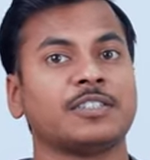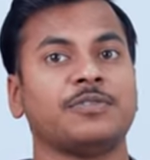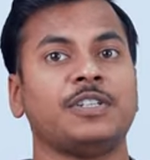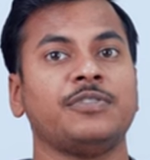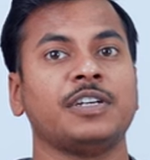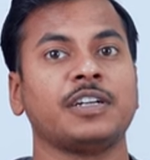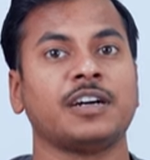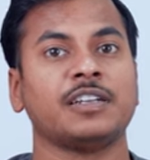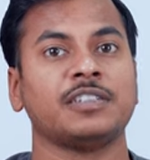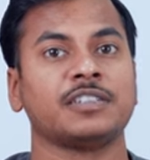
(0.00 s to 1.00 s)
of different
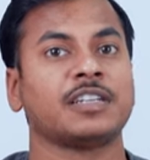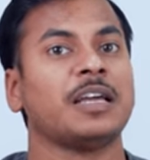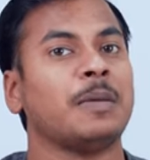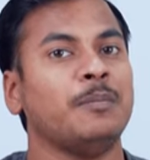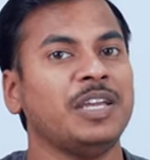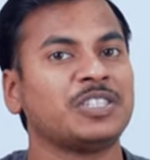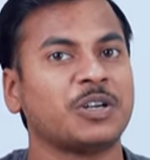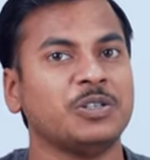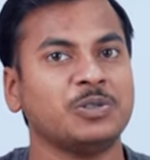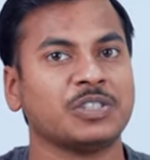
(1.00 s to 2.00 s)
colors based
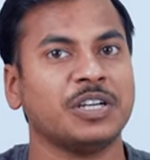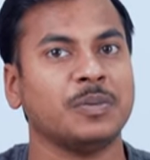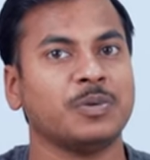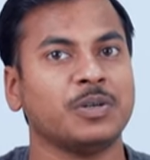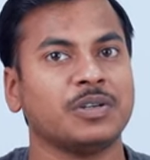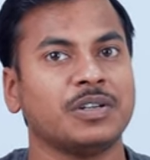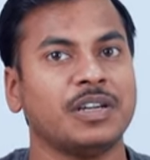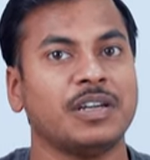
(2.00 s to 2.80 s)
on user input.